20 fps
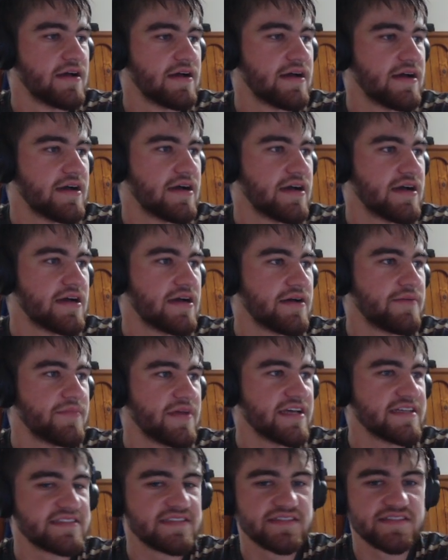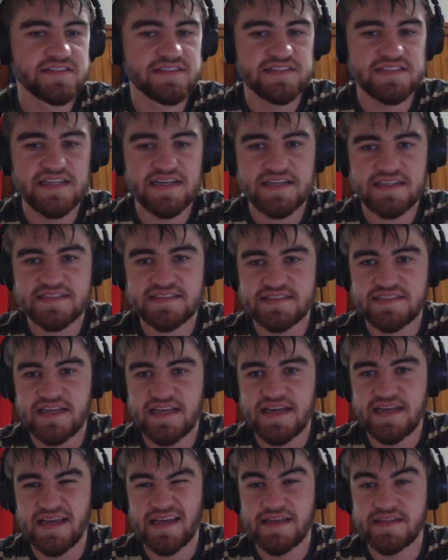Essendon's next,
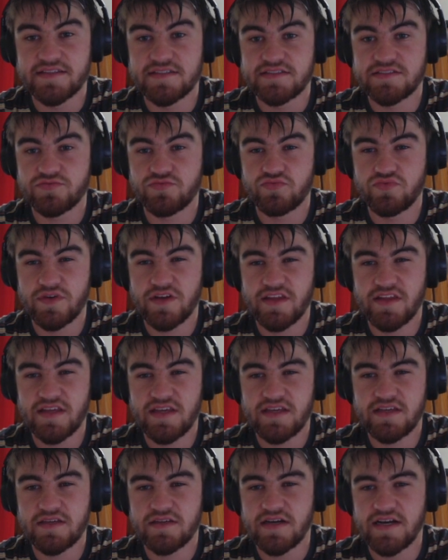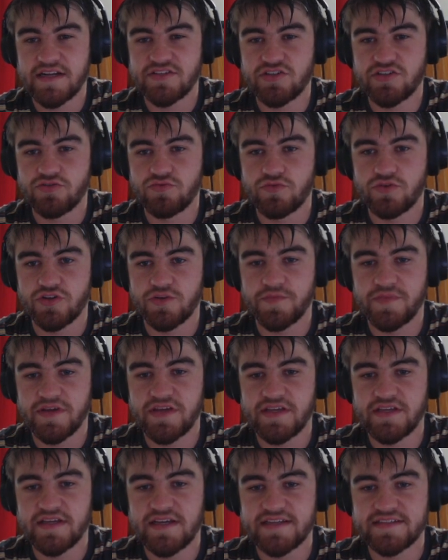and really, I don't want to
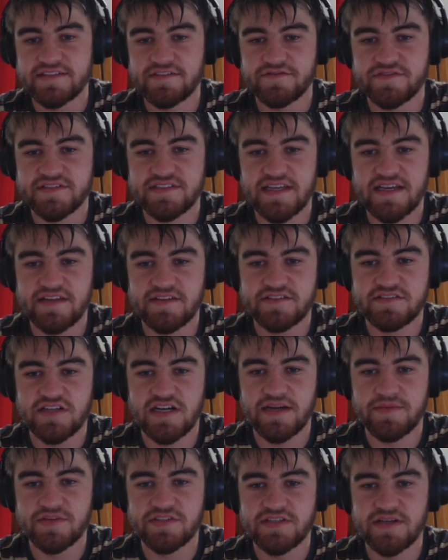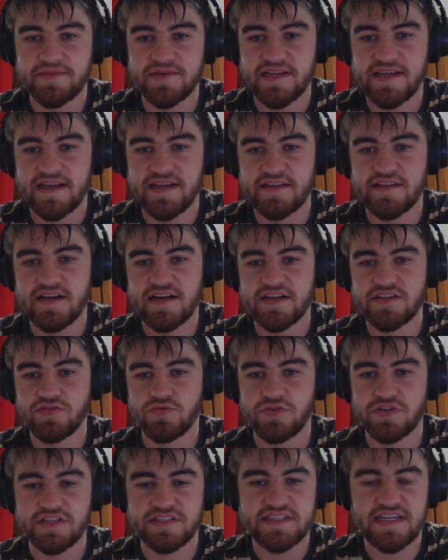be, as I've said time and time again, I
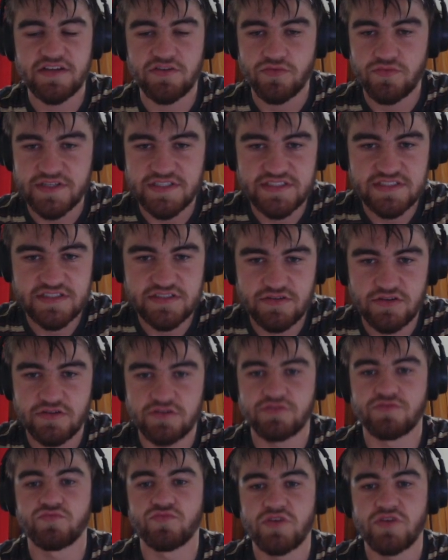don't want to take a risk on